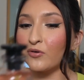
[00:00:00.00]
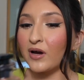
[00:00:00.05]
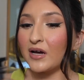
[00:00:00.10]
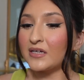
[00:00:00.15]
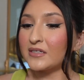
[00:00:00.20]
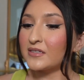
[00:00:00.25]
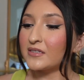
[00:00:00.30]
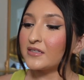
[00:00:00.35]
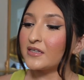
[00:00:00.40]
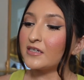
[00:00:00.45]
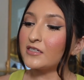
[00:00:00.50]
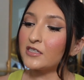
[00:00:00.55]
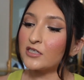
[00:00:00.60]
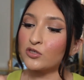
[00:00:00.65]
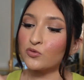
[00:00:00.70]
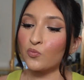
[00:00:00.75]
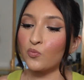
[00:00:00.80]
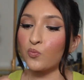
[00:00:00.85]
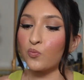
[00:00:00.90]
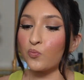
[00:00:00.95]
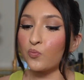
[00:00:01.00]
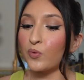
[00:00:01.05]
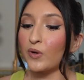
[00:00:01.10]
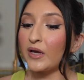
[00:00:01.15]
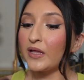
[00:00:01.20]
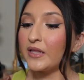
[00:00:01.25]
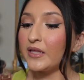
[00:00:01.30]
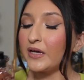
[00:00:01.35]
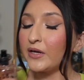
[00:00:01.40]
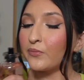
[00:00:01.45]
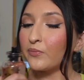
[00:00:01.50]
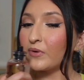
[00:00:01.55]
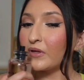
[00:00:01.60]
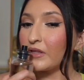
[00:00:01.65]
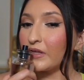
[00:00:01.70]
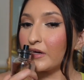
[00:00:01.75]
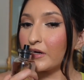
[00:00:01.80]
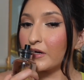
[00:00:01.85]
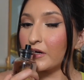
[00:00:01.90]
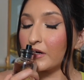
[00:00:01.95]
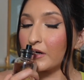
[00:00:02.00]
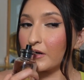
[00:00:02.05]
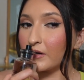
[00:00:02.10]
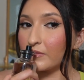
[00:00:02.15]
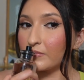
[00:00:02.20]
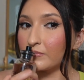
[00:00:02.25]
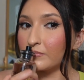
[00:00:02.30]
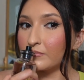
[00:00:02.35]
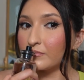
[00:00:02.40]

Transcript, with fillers: you guys, this is really, really good.